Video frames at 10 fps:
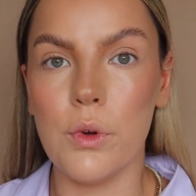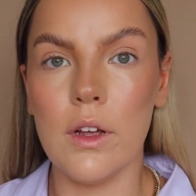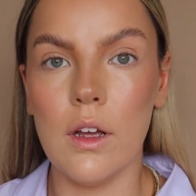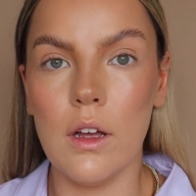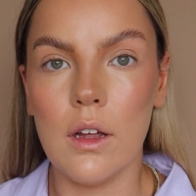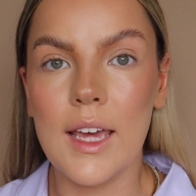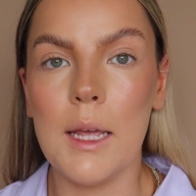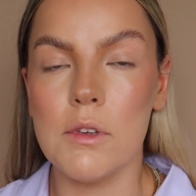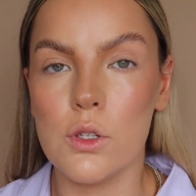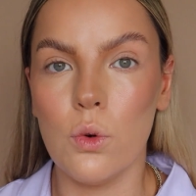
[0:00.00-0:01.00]
want to
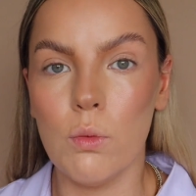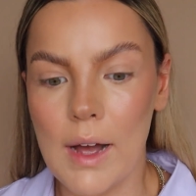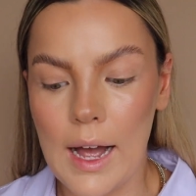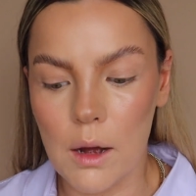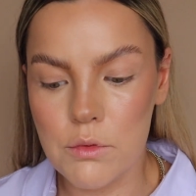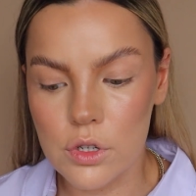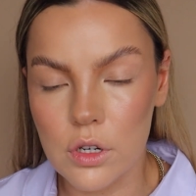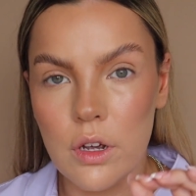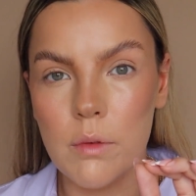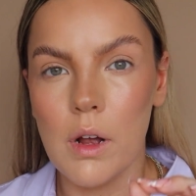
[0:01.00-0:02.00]
keep this all matte, I'm just
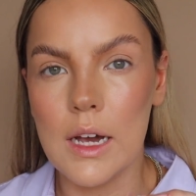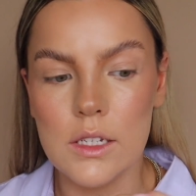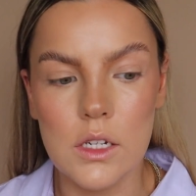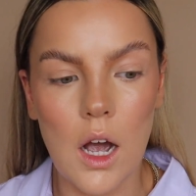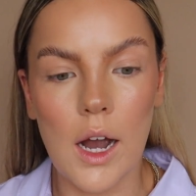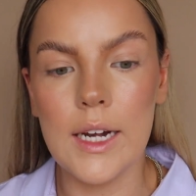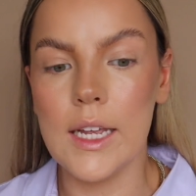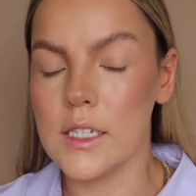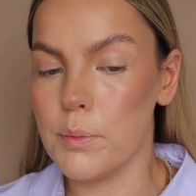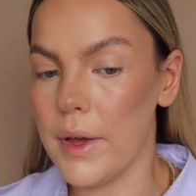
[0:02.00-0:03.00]
going to apply the
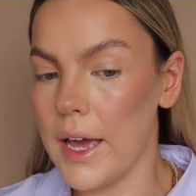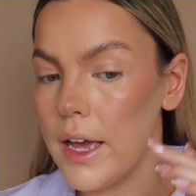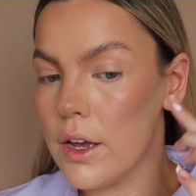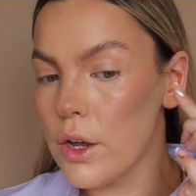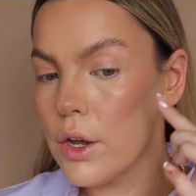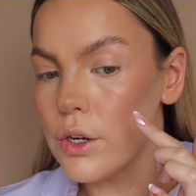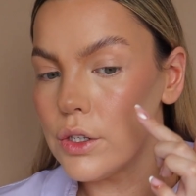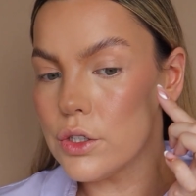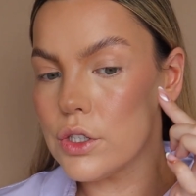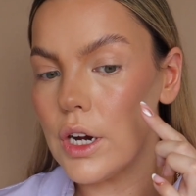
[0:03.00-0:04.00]
tiniest bit
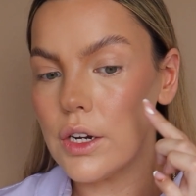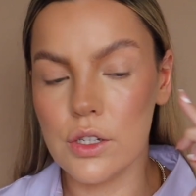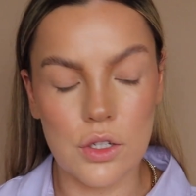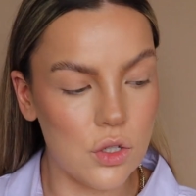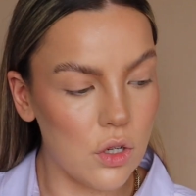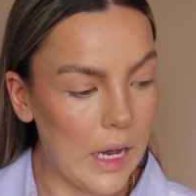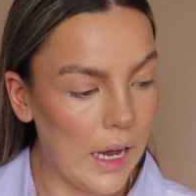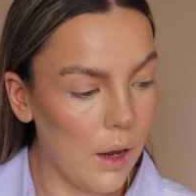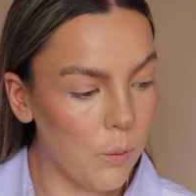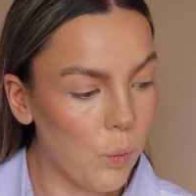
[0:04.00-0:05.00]
just
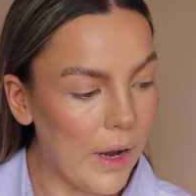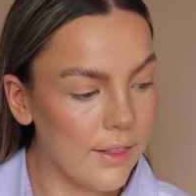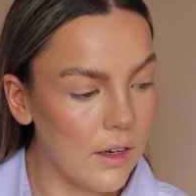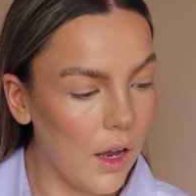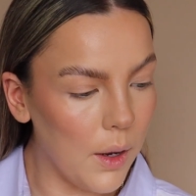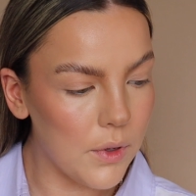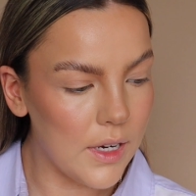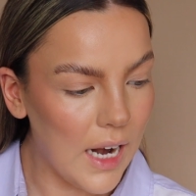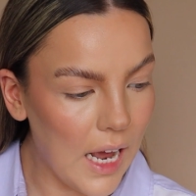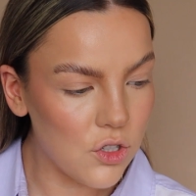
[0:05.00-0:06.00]
where the light would
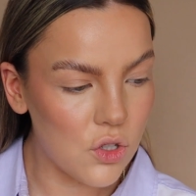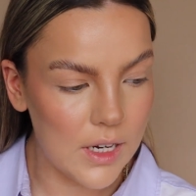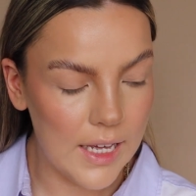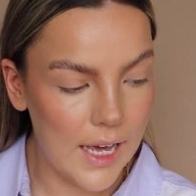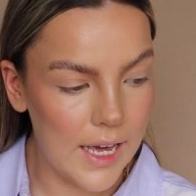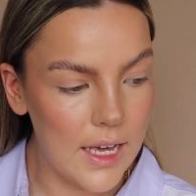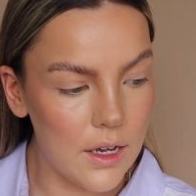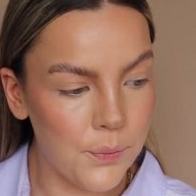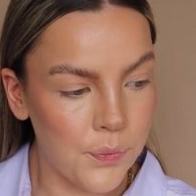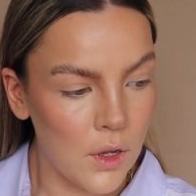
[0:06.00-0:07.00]
naturally hit.
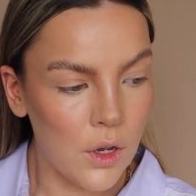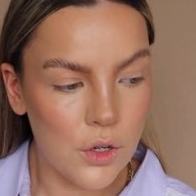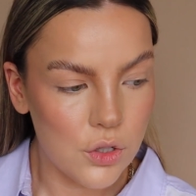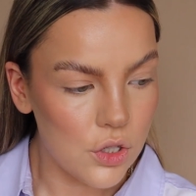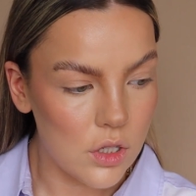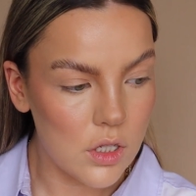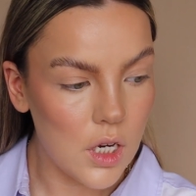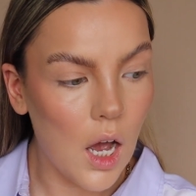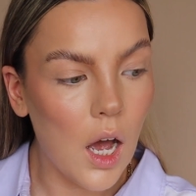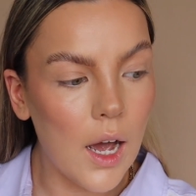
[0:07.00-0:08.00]
Just a
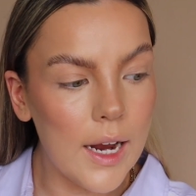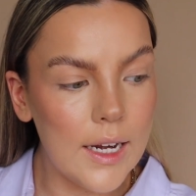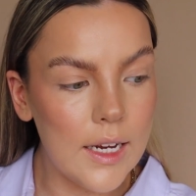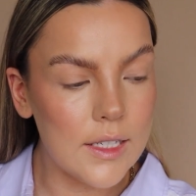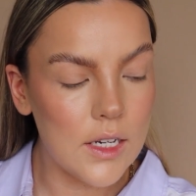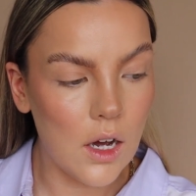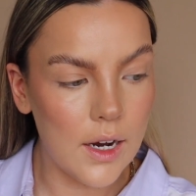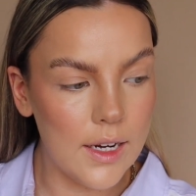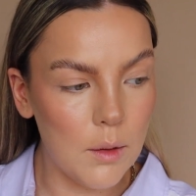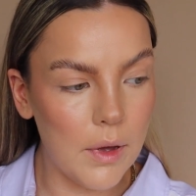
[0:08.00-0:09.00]
tiny,
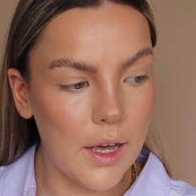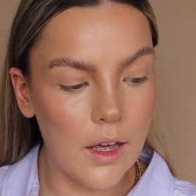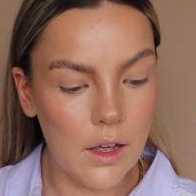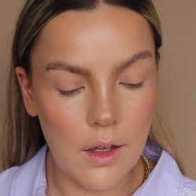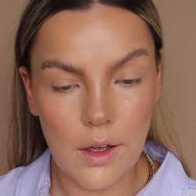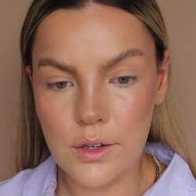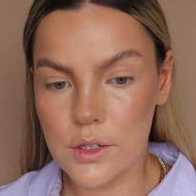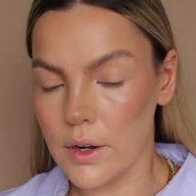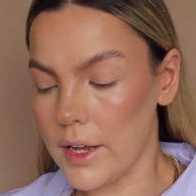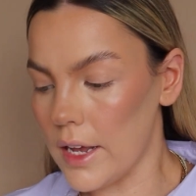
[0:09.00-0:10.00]
tiny bit.
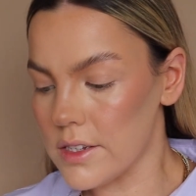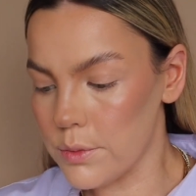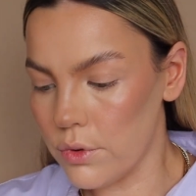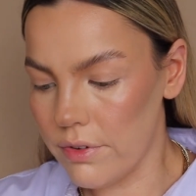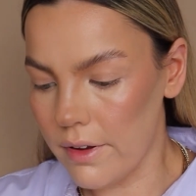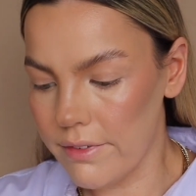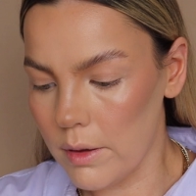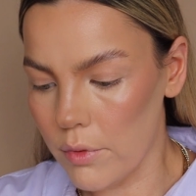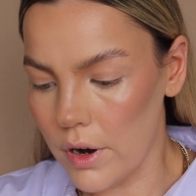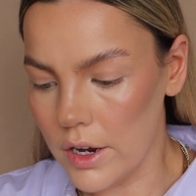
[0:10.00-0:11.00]
So I'm going to get a small fluffy
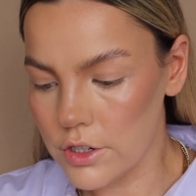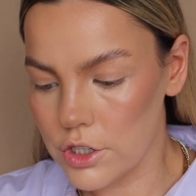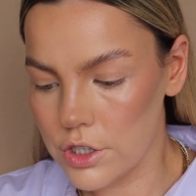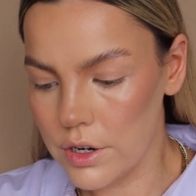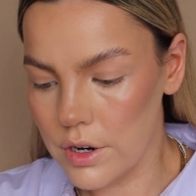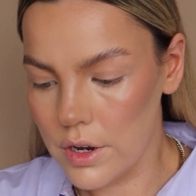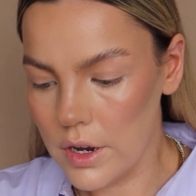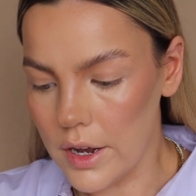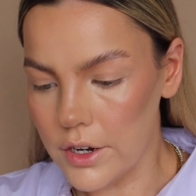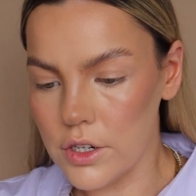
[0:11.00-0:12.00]
brush
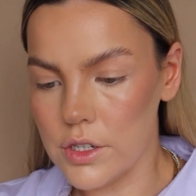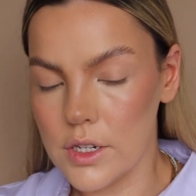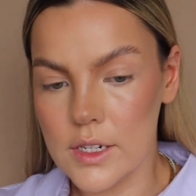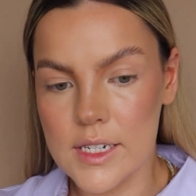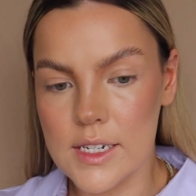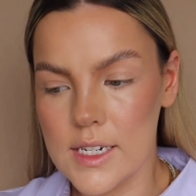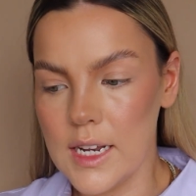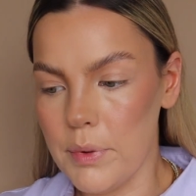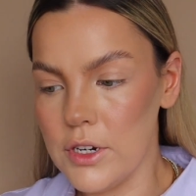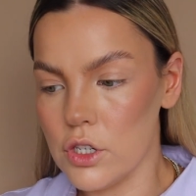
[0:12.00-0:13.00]
and just
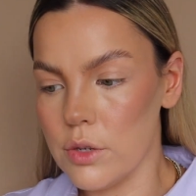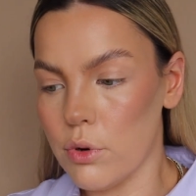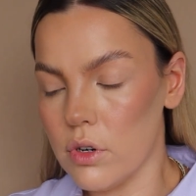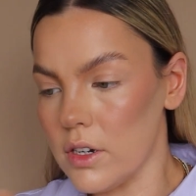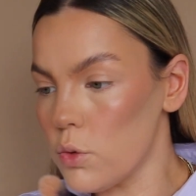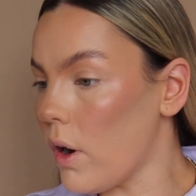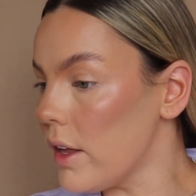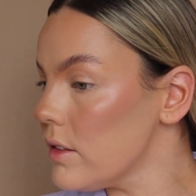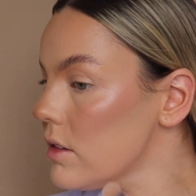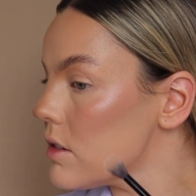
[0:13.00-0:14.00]
dip into the product
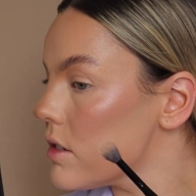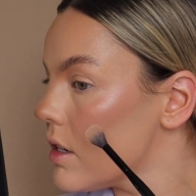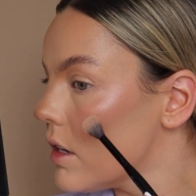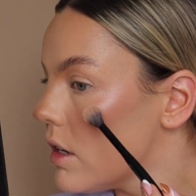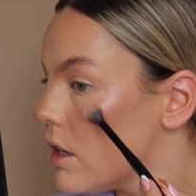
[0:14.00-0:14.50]
once.